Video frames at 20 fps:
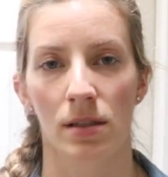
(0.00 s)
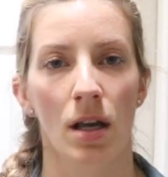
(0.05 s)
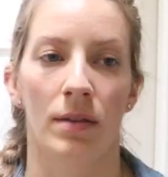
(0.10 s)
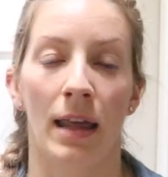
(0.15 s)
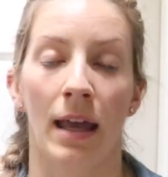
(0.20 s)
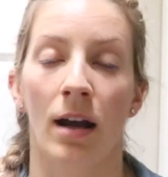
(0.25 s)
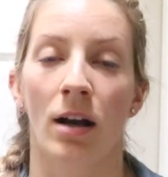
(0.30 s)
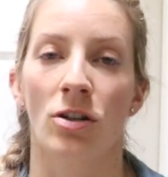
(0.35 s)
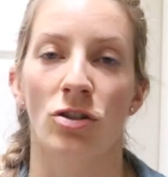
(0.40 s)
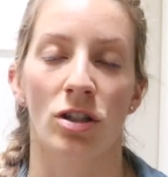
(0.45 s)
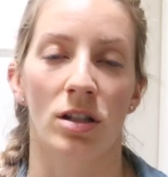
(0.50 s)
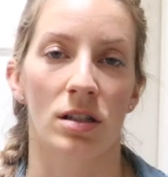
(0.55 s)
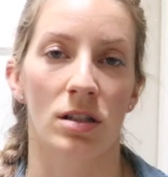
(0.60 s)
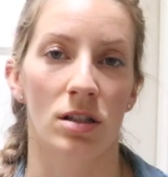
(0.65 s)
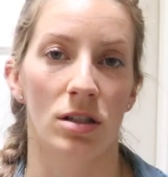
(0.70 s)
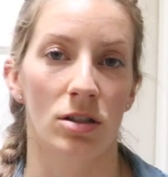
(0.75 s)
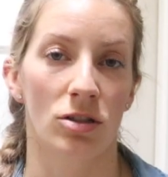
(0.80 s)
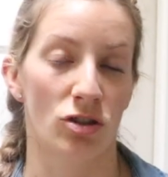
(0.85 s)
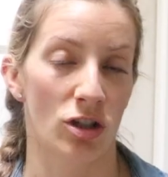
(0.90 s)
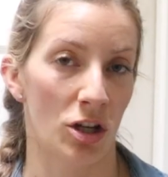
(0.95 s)
They are
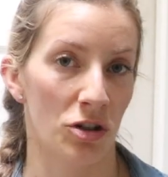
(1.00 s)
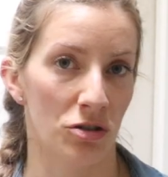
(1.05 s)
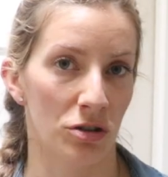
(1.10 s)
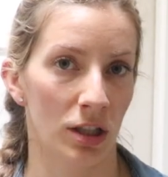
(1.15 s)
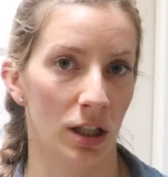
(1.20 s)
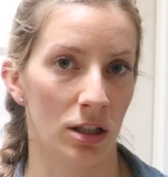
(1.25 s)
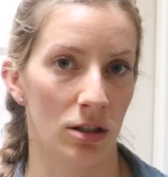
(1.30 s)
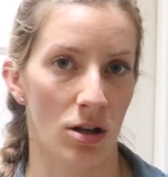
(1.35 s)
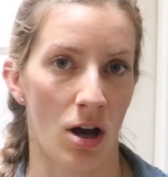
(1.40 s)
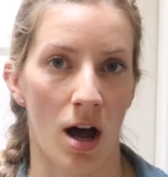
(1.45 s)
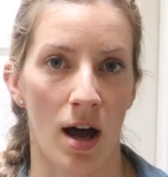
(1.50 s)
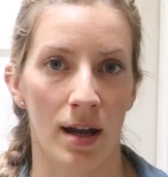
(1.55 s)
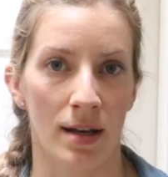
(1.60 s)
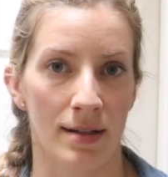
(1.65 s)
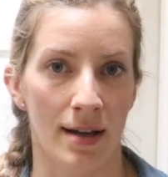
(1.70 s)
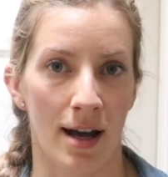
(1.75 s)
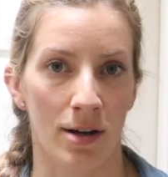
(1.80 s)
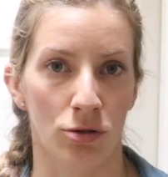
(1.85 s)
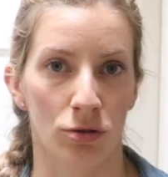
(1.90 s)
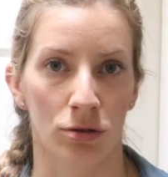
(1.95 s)
just generally not a
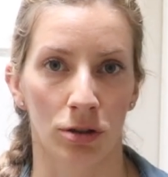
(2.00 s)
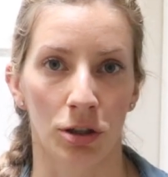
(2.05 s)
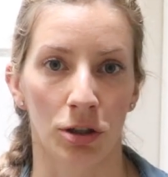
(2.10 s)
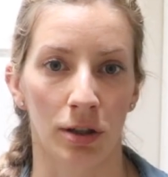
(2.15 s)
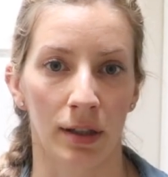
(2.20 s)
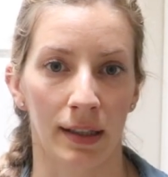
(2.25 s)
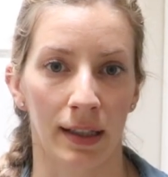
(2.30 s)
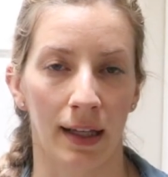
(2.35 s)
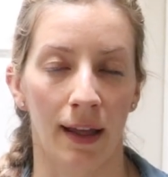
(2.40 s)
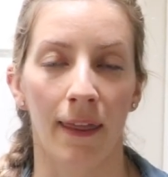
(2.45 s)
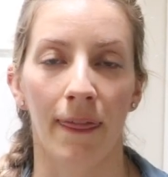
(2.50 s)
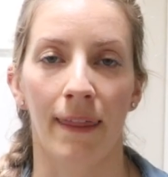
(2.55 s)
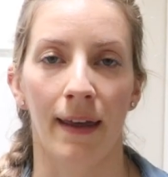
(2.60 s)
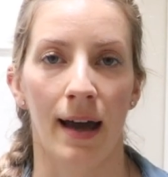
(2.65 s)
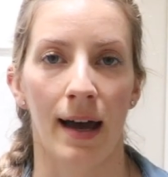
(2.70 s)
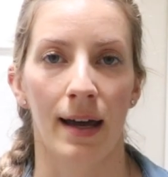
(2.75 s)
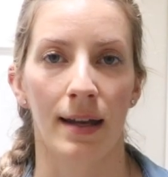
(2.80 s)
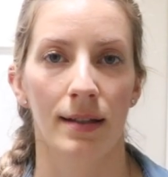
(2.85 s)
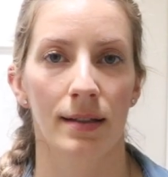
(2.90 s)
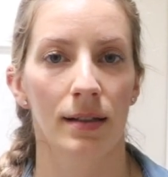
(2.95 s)
natural ingredient
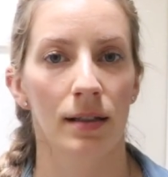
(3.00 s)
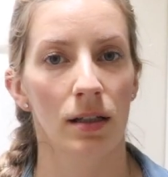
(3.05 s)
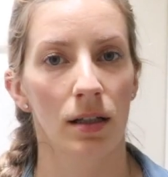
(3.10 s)
that